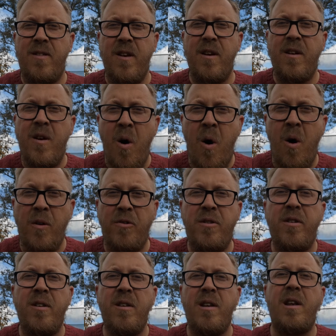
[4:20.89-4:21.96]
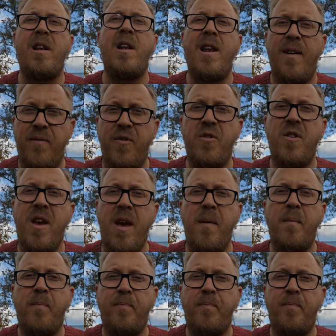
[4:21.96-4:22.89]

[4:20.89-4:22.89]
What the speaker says: that God loves you.